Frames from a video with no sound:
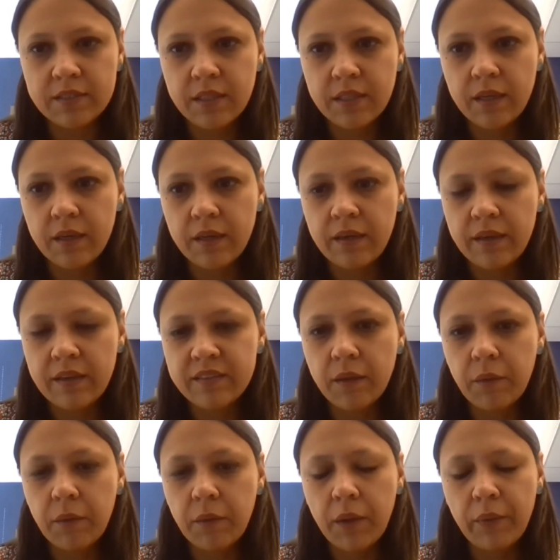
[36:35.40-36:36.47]
My
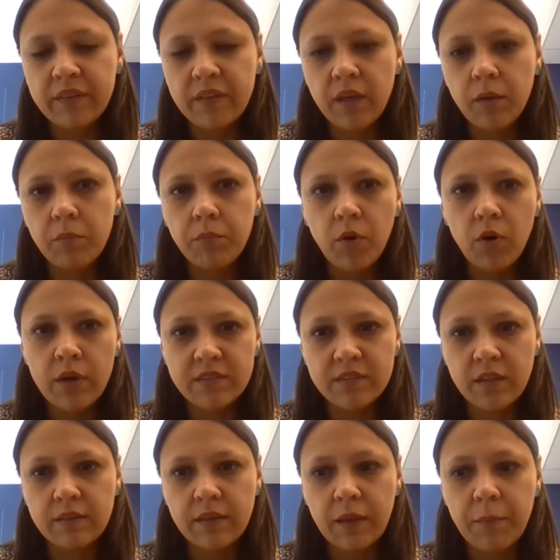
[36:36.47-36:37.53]
topic
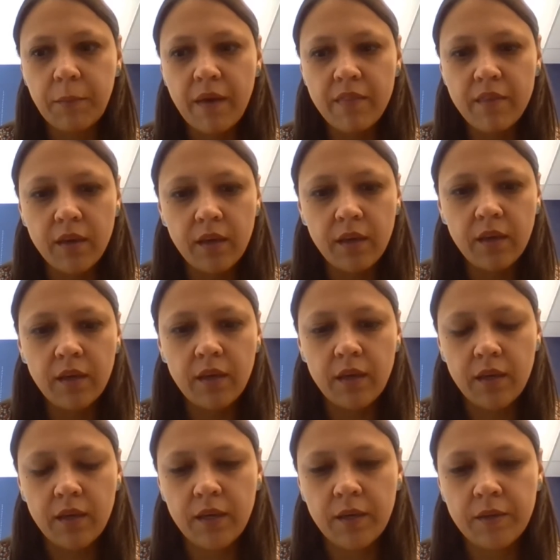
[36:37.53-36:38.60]
today
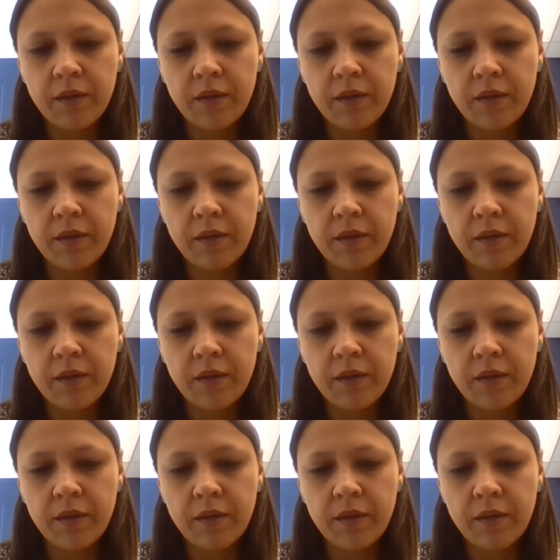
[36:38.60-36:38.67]
is